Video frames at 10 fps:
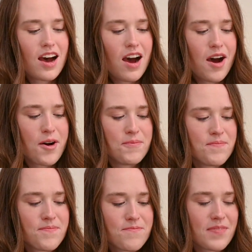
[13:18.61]

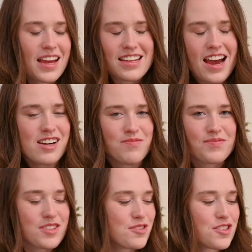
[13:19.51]
And yeah,
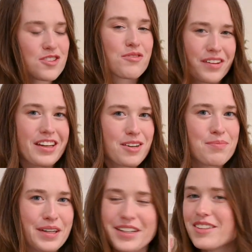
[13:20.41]
this was just a really good
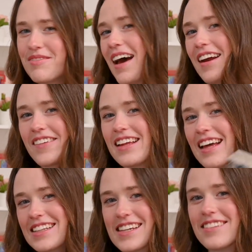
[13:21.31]
book and I really
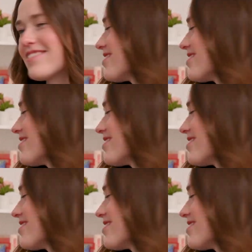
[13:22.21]
liked it.